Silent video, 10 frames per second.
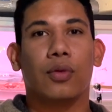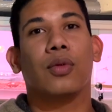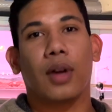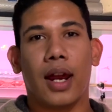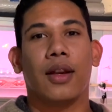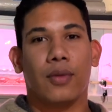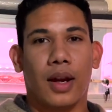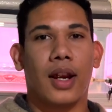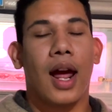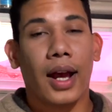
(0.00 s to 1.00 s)
I right, think.
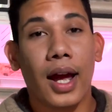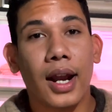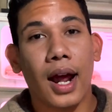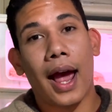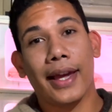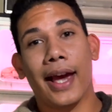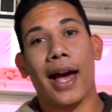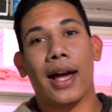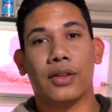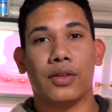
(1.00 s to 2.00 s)
right. I got, I
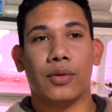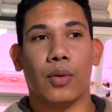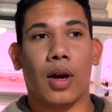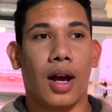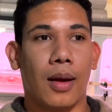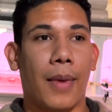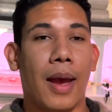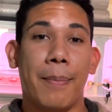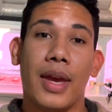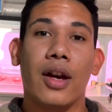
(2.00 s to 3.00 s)
got uh,
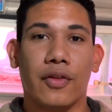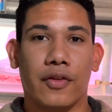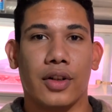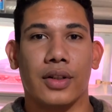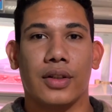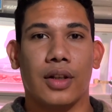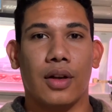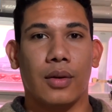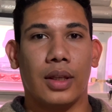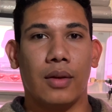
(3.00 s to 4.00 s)
my male first.
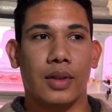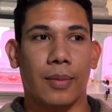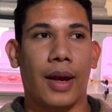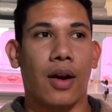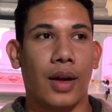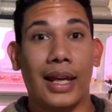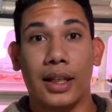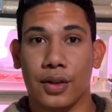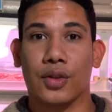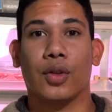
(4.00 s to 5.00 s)
So he was about
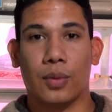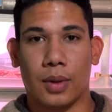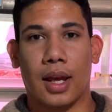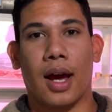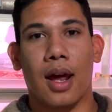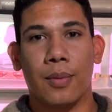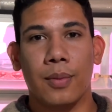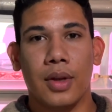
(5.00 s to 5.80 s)
eight years old when I got him.